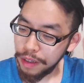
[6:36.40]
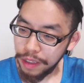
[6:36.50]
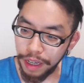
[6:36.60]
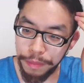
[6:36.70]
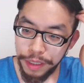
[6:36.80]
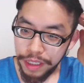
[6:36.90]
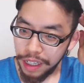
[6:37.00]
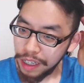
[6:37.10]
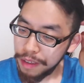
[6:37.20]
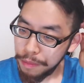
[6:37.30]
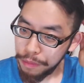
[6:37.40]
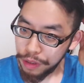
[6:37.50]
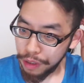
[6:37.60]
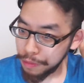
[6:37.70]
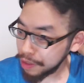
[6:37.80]
I mean, in
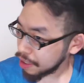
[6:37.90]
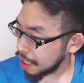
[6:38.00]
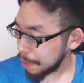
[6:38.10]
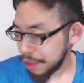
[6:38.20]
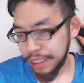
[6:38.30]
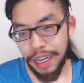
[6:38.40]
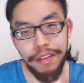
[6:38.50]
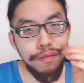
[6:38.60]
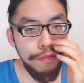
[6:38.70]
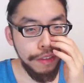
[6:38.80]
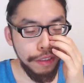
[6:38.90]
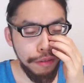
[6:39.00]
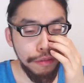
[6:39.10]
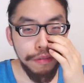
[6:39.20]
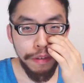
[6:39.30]
terms of the comics, I don't really
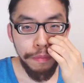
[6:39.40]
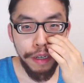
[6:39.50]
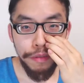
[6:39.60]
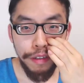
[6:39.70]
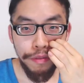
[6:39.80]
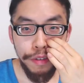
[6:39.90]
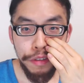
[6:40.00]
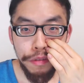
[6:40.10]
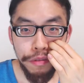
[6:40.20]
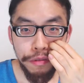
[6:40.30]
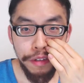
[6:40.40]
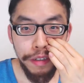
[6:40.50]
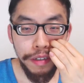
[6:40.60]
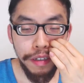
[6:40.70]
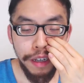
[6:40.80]
know about the original
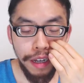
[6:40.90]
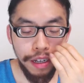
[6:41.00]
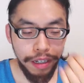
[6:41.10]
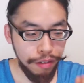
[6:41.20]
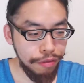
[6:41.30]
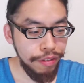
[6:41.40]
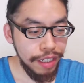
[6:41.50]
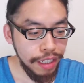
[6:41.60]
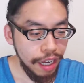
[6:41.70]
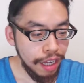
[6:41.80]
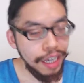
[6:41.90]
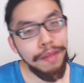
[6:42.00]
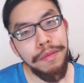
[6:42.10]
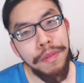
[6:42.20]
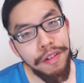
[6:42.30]
Kree
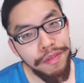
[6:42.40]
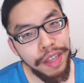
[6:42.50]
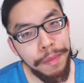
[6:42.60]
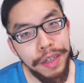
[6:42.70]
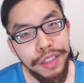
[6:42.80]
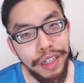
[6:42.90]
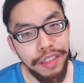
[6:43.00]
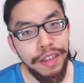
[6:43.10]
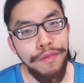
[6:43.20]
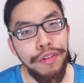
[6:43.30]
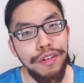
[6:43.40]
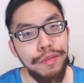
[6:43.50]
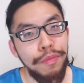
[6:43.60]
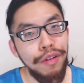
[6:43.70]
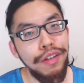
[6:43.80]
Captain Marvel that much, except for
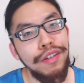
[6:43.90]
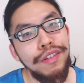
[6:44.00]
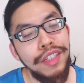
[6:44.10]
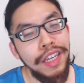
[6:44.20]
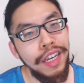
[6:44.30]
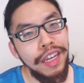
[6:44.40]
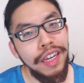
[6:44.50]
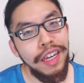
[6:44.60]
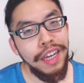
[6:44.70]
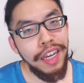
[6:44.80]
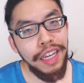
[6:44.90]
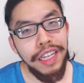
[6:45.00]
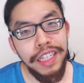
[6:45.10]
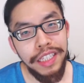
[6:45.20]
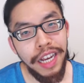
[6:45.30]
spoilers.
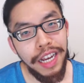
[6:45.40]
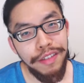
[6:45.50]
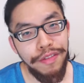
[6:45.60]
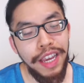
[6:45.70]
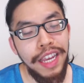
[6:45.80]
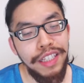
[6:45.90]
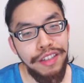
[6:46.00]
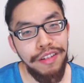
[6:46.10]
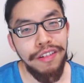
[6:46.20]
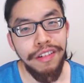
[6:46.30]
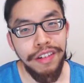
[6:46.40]
He dies of cancer.